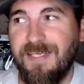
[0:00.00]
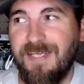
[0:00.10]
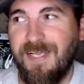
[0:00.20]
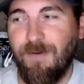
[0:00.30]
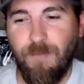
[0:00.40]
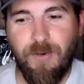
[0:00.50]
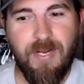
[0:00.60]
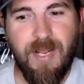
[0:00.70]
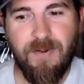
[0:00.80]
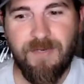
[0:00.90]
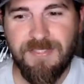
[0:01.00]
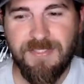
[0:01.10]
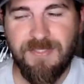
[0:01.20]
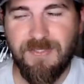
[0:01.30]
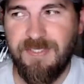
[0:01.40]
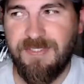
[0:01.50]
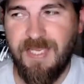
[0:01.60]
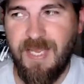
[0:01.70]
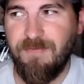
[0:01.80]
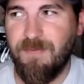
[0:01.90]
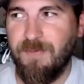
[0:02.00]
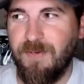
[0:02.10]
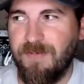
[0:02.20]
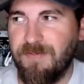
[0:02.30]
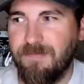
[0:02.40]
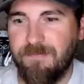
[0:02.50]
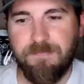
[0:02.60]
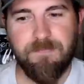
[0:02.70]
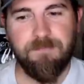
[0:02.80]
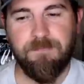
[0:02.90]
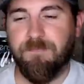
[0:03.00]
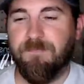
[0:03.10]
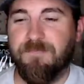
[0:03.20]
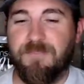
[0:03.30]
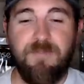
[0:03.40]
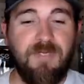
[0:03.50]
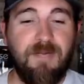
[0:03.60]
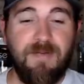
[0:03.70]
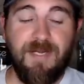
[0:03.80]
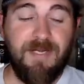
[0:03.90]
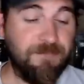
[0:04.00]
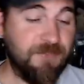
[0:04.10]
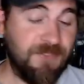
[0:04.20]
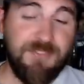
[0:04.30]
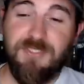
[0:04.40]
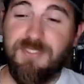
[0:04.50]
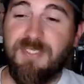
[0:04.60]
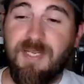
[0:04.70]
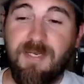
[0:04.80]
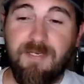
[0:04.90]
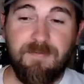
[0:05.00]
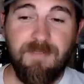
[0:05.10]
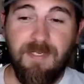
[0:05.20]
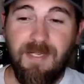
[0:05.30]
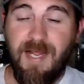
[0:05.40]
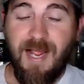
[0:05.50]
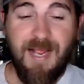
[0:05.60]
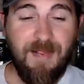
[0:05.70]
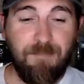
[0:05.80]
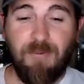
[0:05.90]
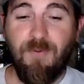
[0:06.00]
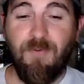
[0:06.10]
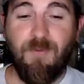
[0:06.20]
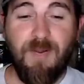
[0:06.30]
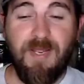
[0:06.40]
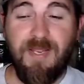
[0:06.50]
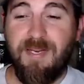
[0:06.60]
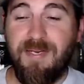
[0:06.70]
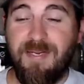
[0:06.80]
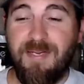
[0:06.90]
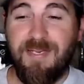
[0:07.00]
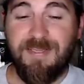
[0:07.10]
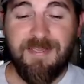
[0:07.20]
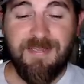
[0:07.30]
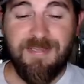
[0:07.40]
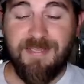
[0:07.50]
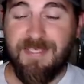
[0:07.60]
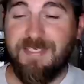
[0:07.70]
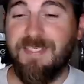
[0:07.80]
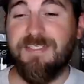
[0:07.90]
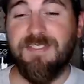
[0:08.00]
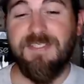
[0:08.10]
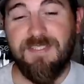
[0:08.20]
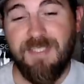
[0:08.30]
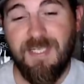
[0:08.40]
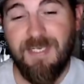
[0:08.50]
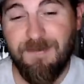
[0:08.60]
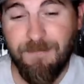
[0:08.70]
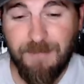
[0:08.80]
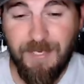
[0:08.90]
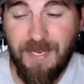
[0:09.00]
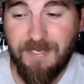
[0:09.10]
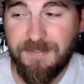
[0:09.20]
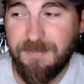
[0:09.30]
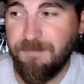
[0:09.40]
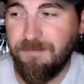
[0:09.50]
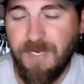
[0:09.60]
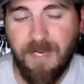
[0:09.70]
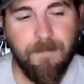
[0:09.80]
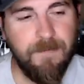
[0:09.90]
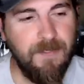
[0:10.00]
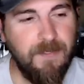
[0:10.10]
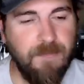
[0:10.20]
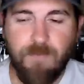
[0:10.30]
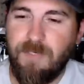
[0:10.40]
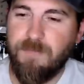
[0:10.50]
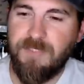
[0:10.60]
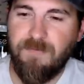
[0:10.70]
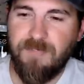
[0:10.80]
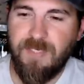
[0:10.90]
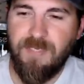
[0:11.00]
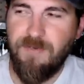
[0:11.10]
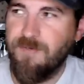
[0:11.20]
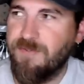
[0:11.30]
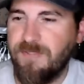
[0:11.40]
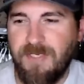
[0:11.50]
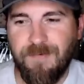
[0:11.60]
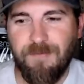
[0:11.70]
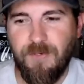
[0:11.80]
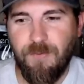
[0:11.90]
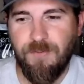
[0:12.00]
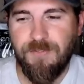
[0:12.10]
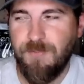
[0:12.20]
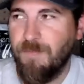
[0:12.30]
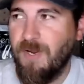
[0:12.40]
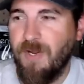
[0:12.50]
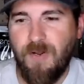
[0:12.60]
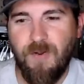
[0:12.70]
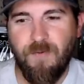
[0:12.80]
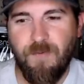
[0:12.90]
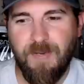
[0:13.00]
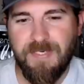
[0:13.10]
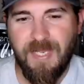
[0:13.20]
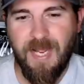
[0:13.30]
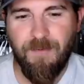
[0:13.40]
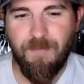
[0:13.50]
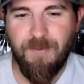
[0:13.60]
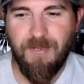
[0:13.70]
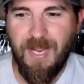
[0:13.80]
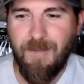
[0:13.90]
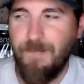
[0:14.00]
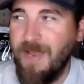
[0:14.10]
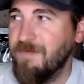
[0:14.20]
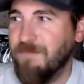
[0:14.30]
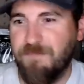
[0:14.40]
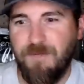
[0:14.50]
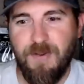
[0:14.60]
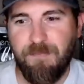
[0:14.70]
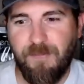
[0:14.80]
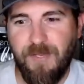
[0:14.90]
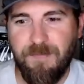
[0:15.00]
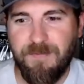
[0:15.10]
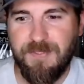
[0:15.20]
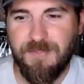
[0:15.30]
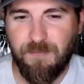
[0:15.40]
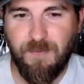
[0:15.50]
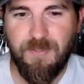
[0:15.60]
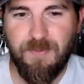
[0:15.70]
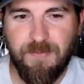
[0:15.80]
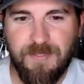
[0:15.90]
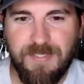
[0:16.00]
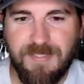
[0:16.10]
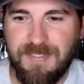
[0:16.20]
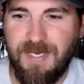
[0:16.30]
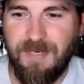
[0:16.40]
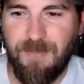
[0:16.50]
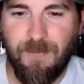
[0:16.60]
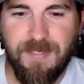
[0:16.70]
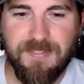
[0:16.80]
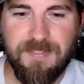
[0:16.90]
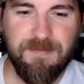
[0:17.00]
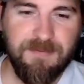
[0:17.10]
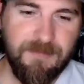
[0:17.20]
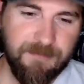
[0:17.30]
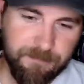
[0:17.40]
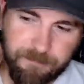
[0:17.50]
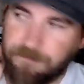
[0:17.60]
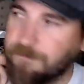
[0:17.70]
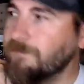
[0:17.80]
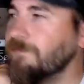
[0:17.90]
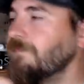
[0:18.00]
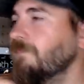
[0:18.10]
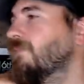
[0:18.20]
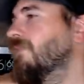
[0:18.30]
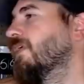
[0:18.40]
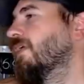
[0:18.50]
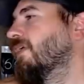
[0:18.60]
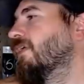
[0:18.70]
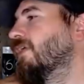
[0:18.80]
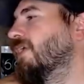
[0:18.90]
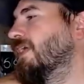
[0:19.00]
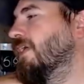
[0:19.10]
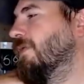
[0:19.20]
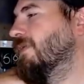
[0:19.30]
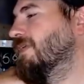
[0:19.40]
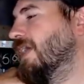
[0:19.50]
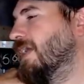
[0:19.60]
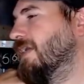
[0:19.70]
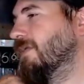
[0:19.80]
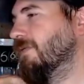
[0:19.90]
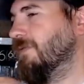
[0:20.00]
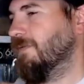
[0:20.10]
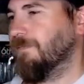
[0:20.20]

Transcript: It'll wear you out because it's heavy, but, dude, I'm just saying, I am blown away at the distance this thing will cast. Now, when it comes to everyday use, I'm going to go with Shimano or my Daiwa, but I'm having fun playing with this reel. It's kind of crazy. So, you need to go inside, Nils.